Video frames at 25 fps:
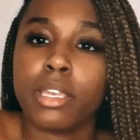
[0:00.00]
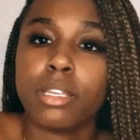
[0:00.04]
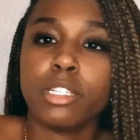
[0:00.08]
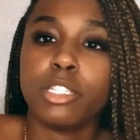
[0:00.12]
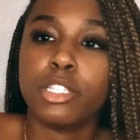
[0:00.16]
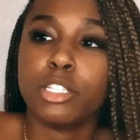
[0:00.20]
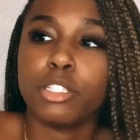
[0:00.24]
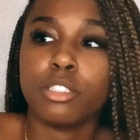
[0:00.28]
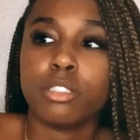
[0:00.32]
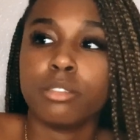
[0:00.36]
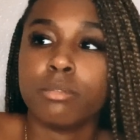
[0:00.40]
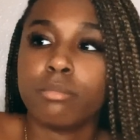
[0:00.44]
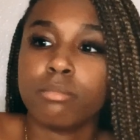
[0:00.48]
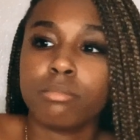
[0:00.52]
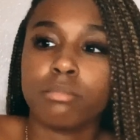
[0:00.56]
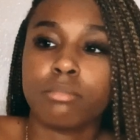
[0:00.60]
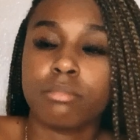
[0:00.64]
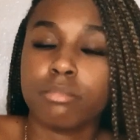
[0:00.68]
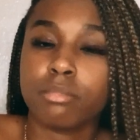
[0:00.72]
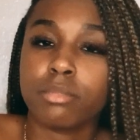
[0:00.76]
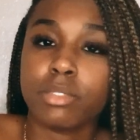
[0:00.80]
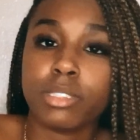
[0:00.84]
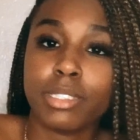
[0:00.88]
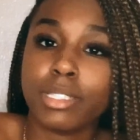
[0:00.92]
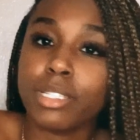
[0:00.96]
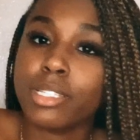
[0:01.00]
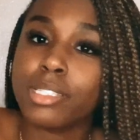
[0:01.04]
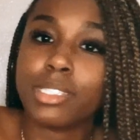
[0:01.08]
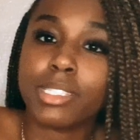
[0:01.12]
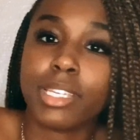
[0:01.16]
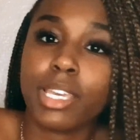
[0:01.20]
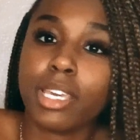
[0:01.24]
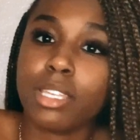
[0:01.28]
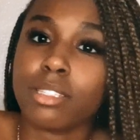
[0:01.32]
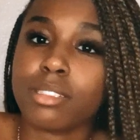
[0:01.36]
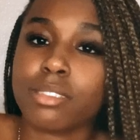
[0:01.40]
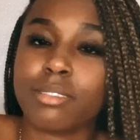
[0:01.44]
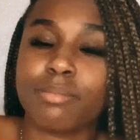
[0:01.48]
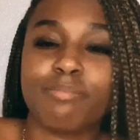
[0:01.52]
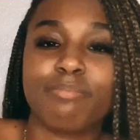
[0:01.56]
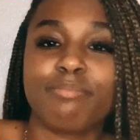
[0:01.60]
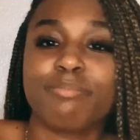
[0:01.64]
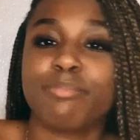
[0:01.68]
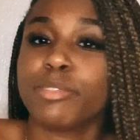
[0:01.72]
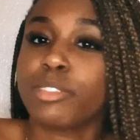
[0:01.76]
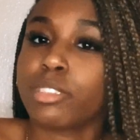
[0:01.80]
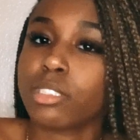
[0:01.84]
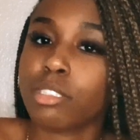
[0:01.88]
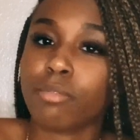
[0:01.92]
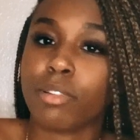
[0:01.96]
you know, get together,
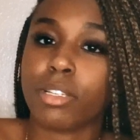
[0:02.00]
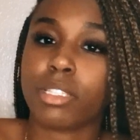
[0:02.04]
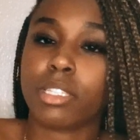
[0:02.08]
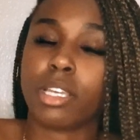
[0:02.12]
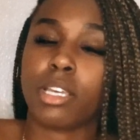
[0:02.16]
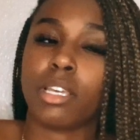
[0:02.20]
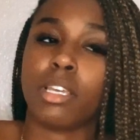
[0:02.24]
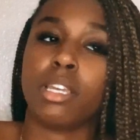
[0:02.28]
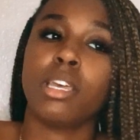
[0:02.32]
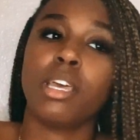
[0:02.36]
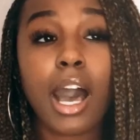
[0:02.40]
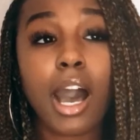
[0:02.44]
stuff like that.